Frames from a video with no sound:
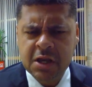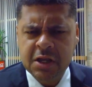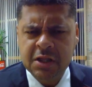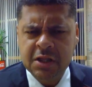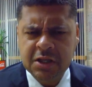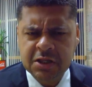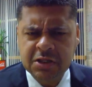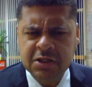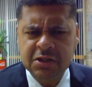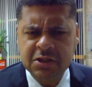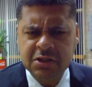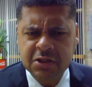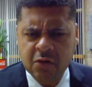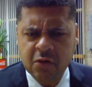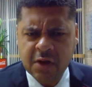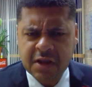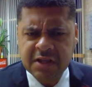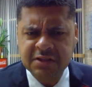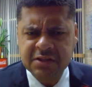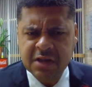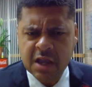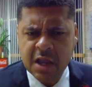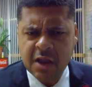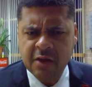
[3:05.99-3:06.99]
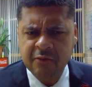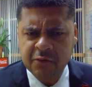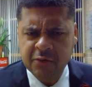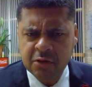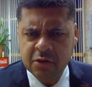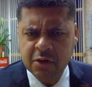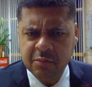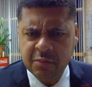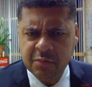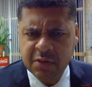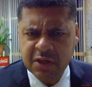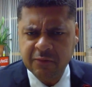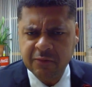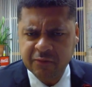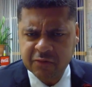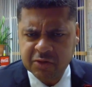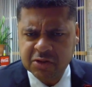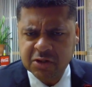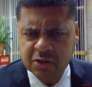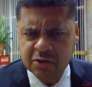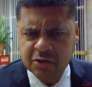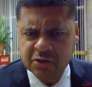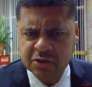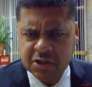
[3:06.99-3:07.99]
This is a great time for you to be a
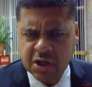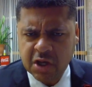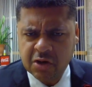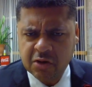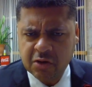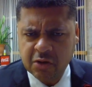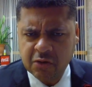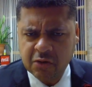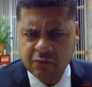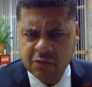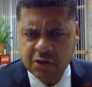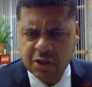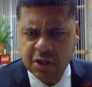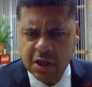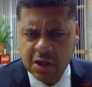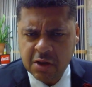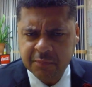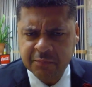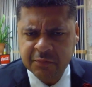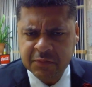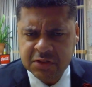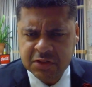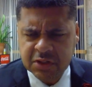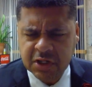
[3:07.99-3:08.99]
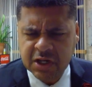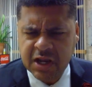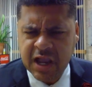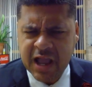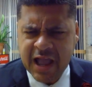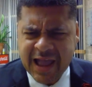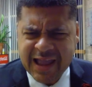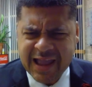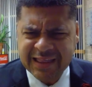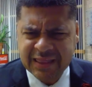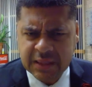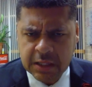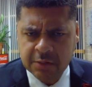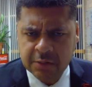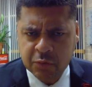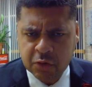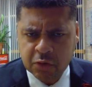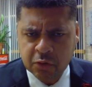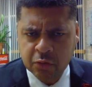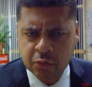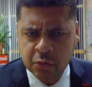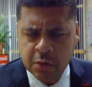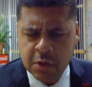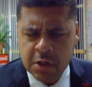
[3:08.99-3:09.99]
facilitator and really help to guide them
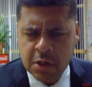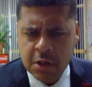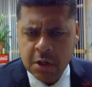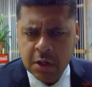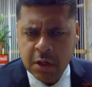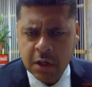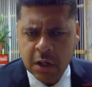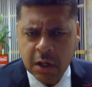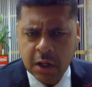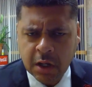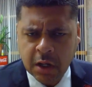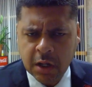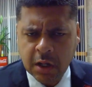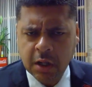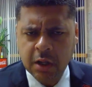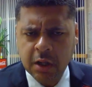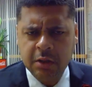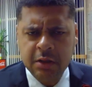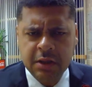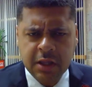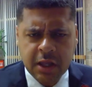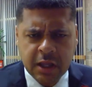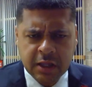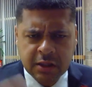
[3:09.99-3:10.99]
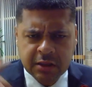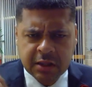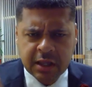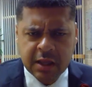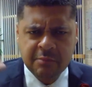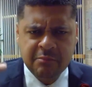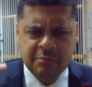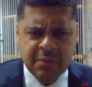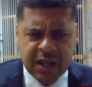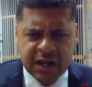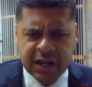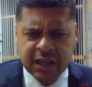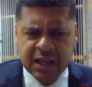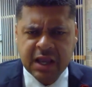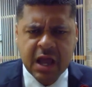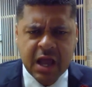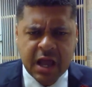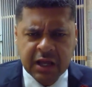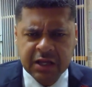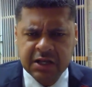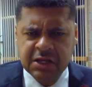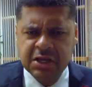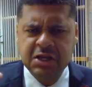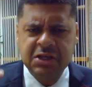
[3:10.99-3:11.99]
through uh, that that
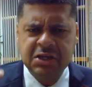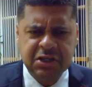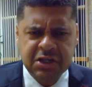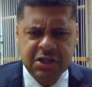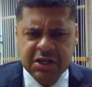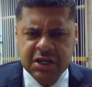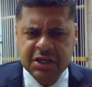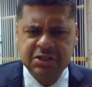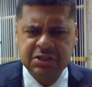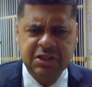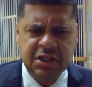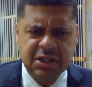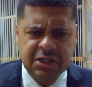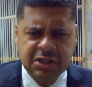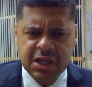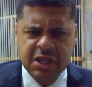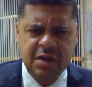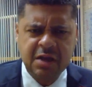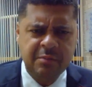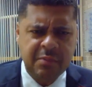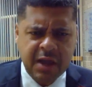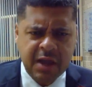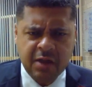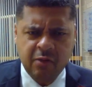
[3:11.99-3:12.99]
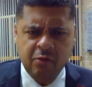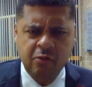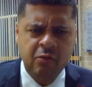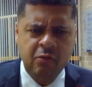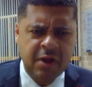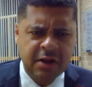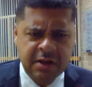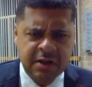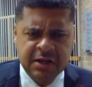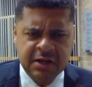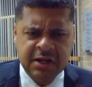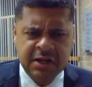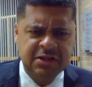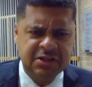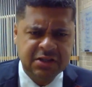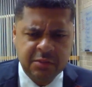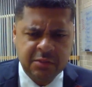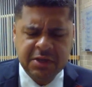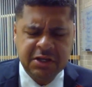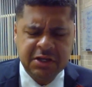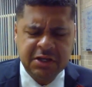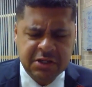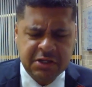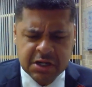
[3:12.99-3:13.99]
metacognition as they think about what needs to
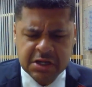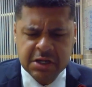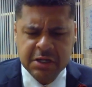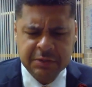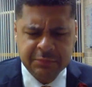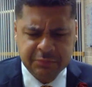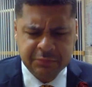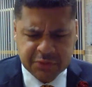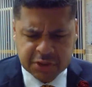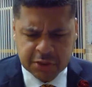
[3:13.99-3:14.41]
be done.